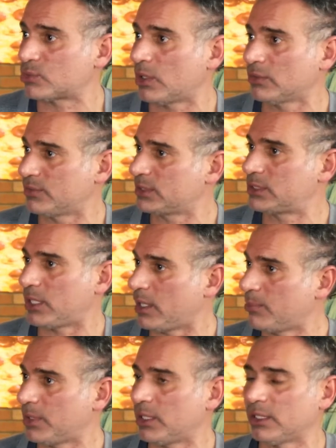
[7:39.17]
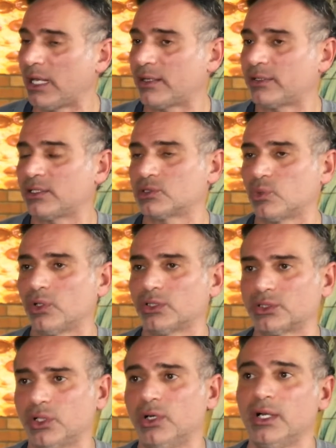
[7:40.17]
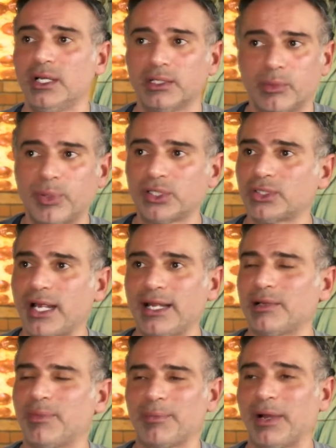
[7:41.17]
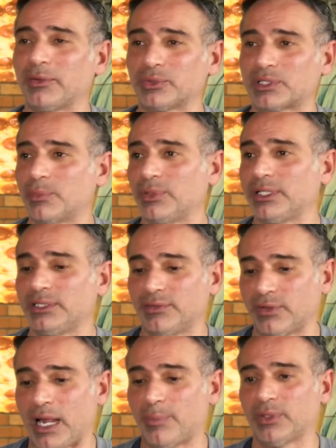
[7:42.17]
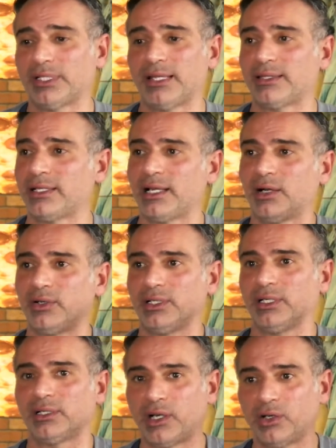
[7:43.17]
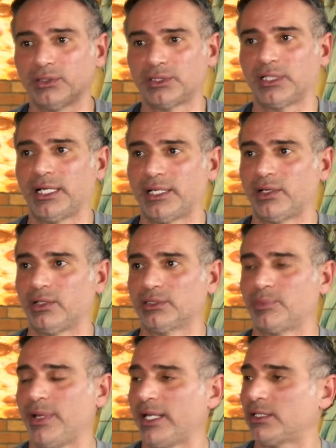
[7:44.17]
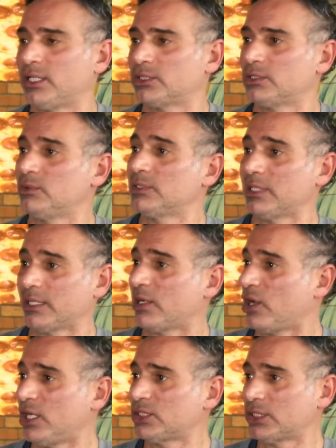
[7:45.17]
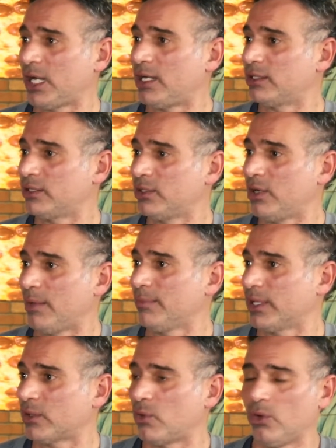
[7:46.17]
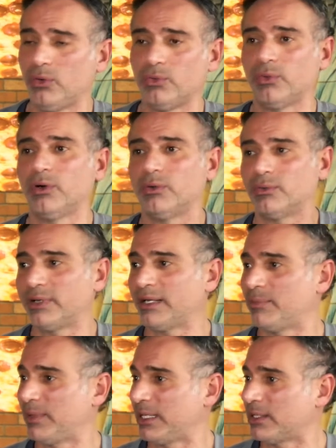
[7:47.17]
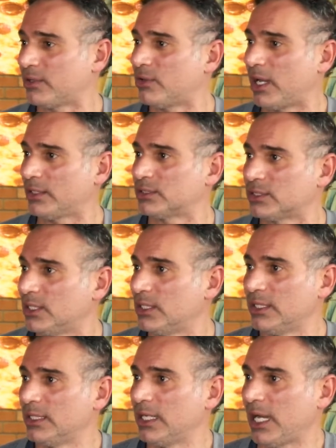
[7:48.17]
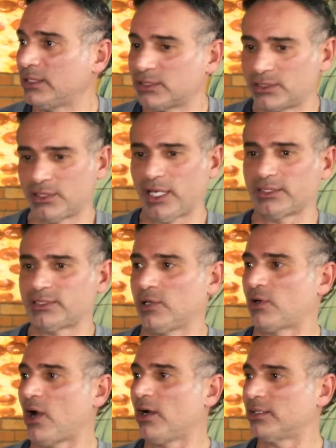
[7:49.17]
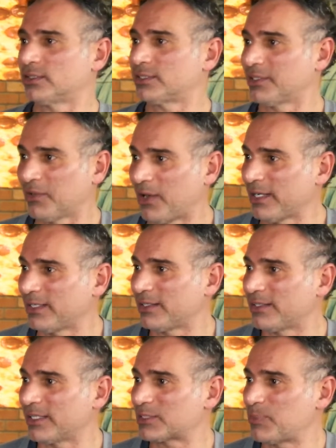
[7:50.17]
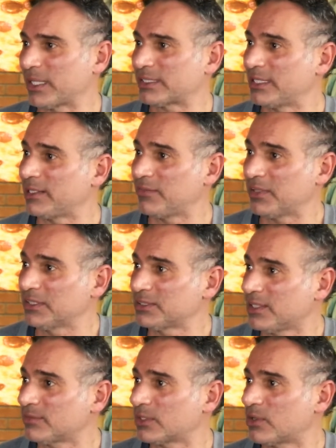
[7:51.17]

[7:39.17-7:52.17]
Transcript: relevant today, but a lot of things were. So the picture I had in my mind was completely different. I put that thing out, and then all of a sudden I get all this backlash, and it was like a gut shot. I'm like, whoa, wait a minute. I sell cars. I didn't expect any of this stuff to